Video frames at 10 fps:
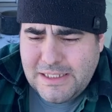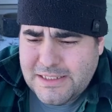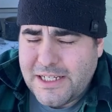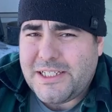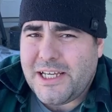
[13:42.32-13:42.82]
It's
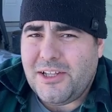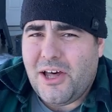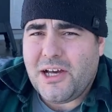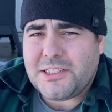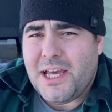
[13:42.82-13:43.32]
gonna take a
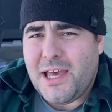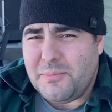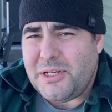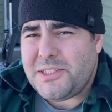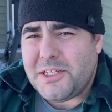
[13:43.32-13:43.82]
long time,
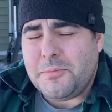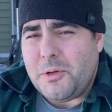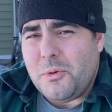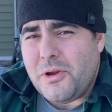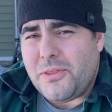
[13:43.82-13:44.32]
but it's gonna be
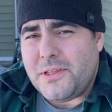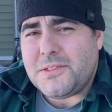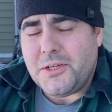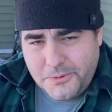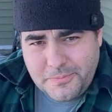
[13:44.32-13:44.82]
worth it.
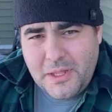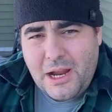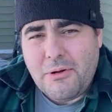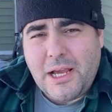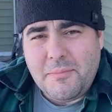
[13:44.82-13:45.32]
So I
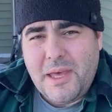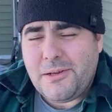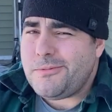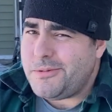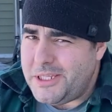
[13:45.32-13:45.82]

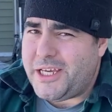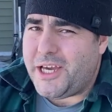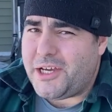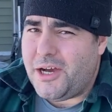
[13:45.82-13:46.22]
recommend you get